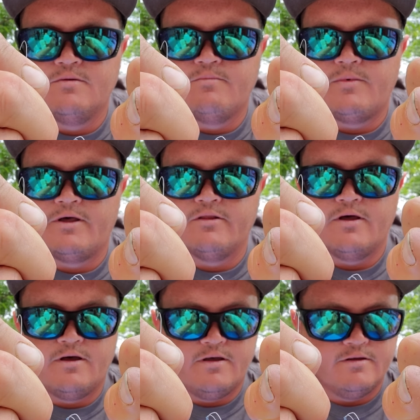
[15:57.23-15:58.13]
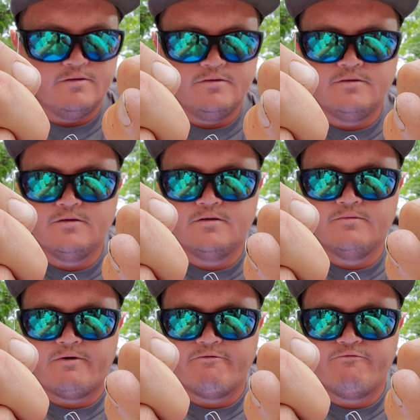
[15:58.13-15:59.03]
my
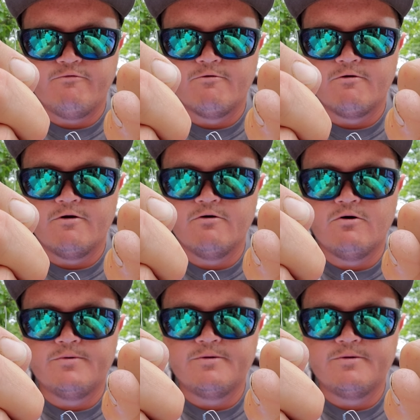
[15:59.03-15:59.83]
my fluoro going to